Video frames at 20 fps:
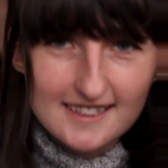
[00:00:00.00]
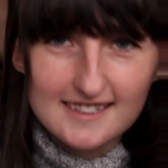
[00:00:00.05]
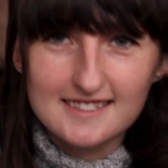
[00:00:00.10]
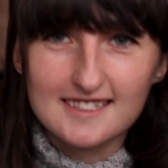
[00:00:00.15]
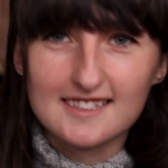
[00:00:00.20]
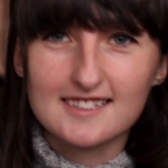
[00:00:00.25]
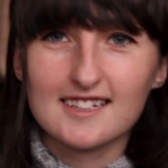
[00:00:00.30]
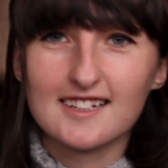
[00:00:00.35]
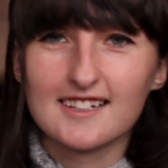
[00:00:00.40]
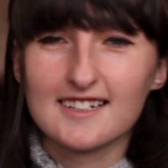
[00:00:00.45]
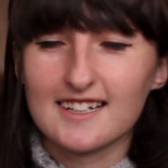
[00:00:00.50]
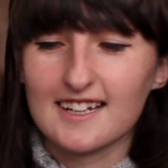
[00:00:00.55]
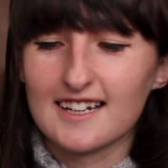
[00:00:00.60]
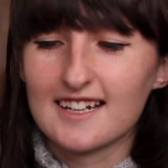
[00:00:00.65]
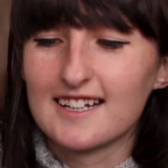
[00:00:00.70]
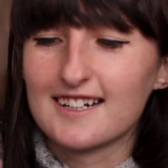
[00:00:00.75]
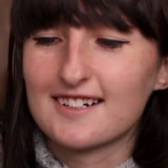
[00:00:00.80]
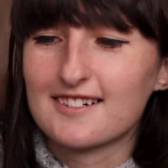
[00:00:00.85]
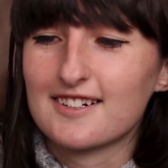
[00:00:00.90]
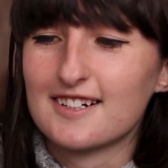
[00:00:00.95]
this is like
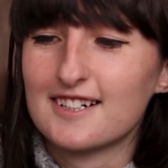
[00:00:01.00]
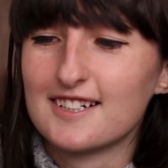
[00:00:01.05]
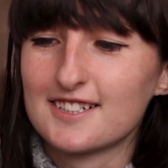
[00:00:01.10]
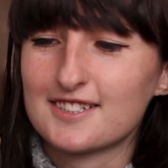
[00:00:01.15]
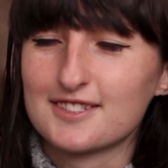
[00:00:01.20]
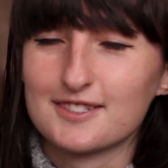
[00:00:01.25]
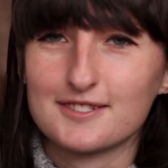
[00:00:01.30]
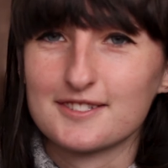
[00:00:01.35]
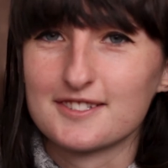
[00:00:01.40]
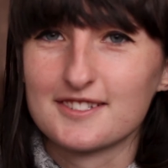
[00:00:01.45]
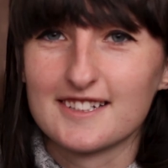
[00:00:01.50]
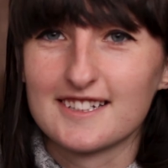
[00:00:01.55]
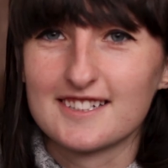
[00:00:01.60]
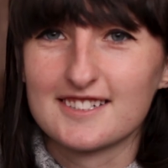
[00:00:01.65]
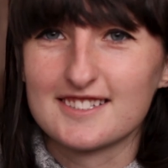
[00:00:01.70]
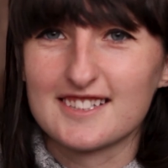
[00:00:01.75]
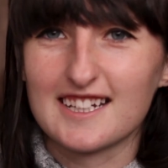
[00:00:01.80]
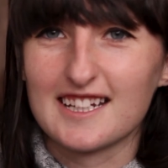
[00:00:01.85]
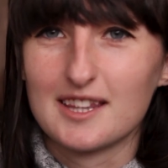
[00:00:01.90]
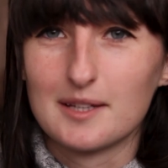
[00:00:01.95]
licorice also. They're
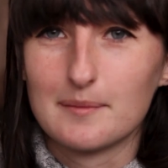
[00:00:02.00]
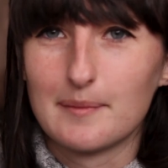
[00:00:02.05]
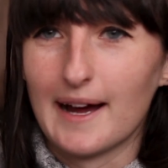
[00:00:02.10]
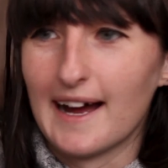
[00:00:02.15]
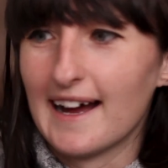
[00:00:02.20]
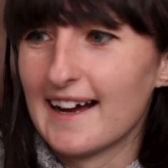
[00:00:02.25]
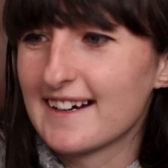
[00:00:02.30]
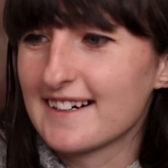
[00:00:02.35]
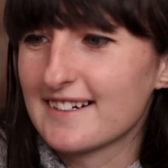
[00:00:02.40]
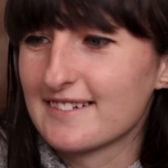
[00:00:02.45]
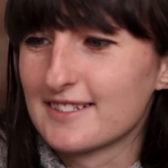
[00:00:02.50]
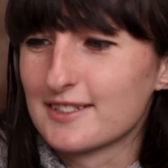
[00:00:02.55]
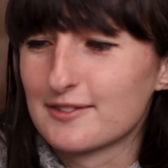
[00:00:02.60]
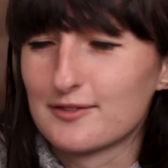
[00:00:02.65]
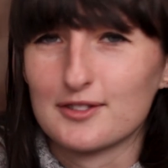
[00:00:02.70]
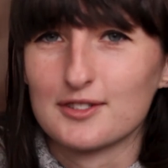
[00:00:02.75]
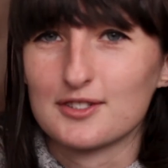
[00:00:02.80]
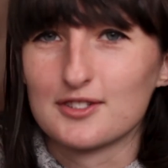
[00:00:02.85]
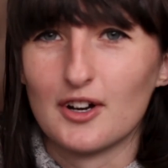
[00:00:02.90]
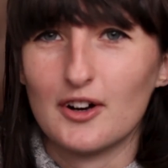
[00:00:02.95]
just in the bag, which
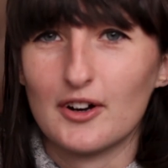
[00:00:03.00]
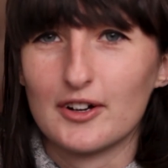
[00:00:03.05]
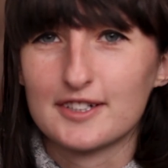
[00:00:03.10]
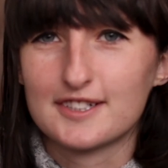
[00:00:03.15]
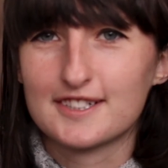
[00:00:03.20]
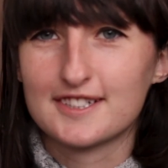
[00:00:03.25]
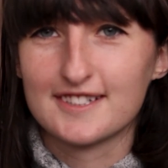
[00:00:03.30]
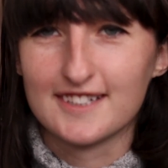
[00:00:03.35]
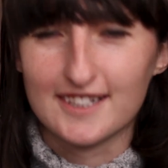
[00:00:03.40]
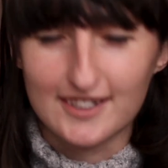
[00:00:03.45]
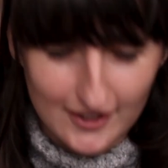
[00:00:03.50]
feels odd. They're